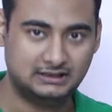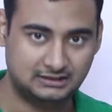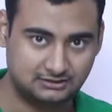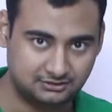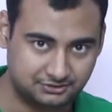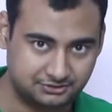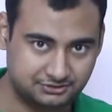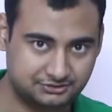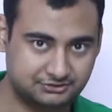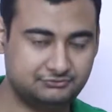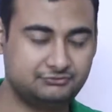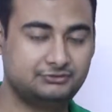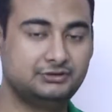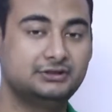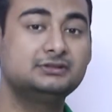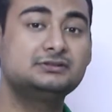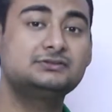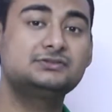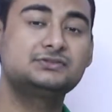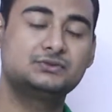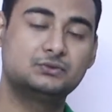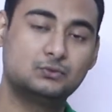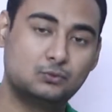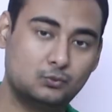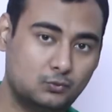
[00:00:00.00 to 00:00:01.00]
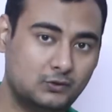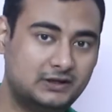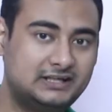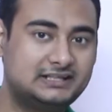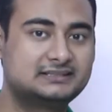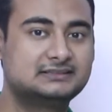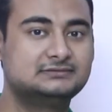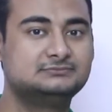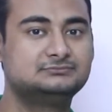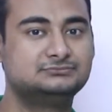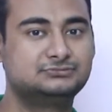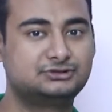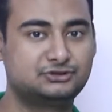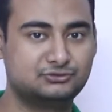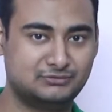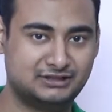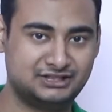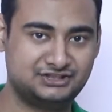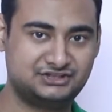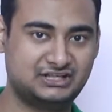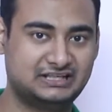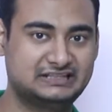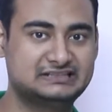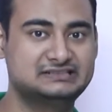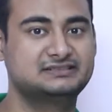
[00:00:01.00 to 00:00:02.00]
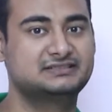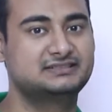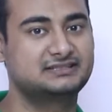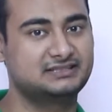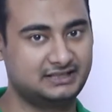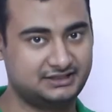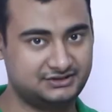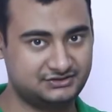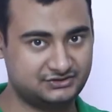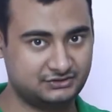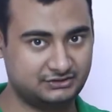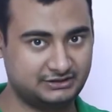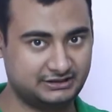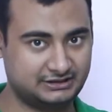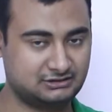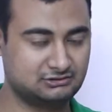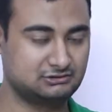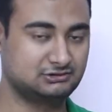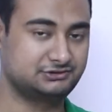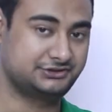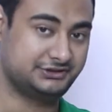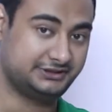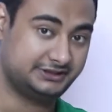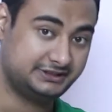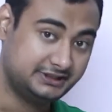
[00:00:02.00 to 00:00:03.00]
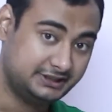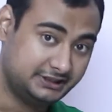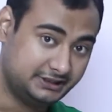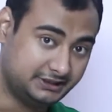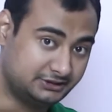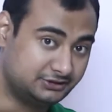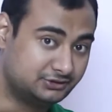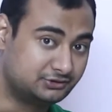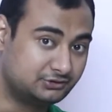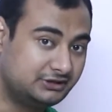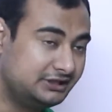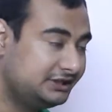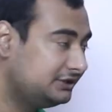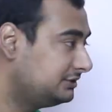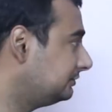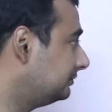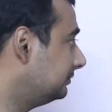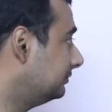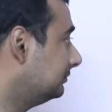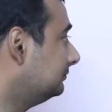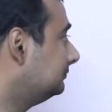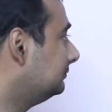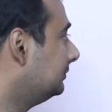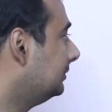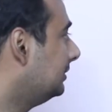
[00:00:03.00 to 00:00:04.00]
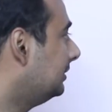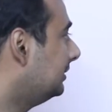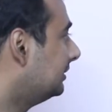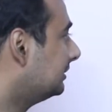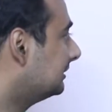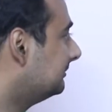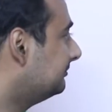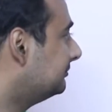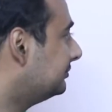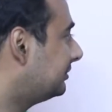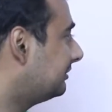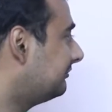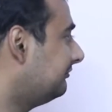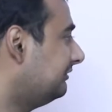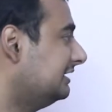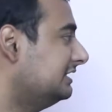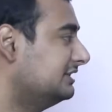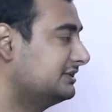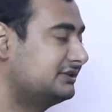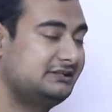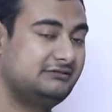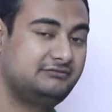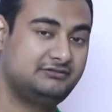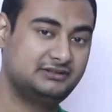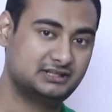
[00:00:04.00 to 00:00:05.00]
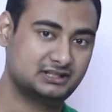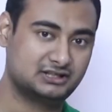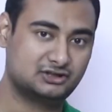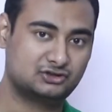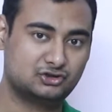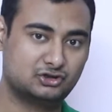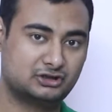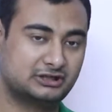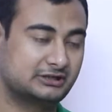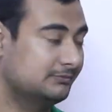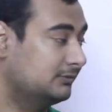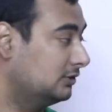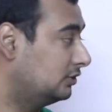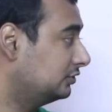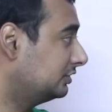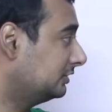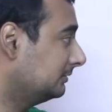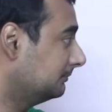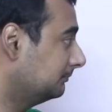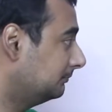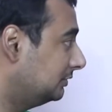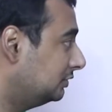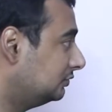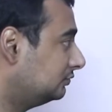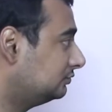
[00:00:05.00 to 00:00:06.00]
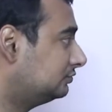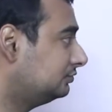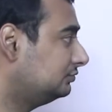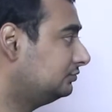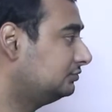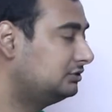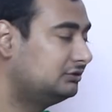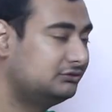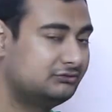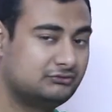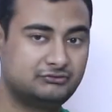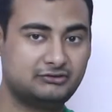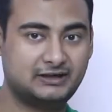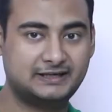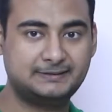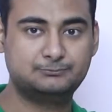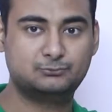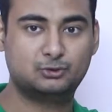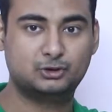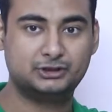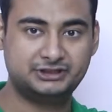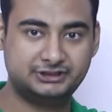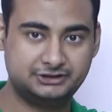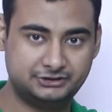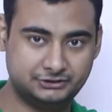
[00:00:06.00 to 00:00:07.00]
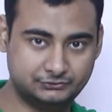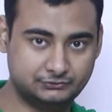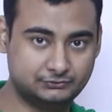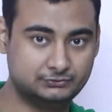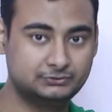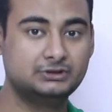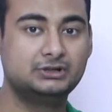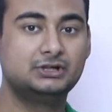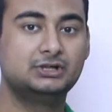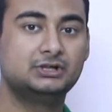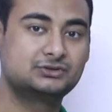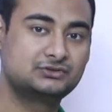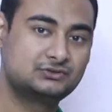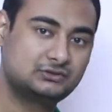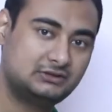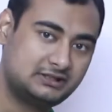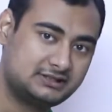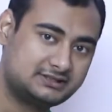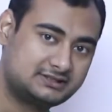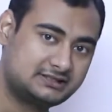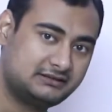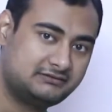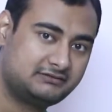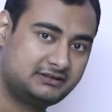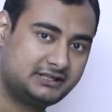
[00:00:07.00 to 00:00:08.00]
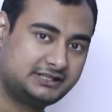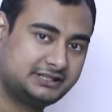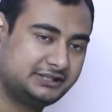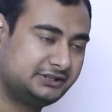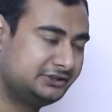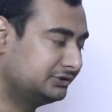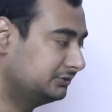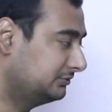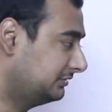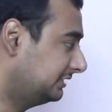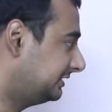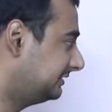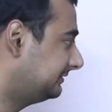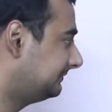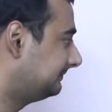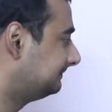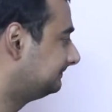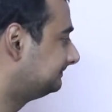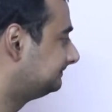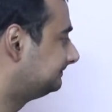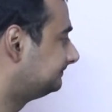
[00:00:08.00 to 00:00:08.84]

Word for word: Hello viewers. welcome to my channel Science to Technology. In today's show, Computer Wednesday, we're gonna talk about Bluetooth 5.2. So let's dive right into it.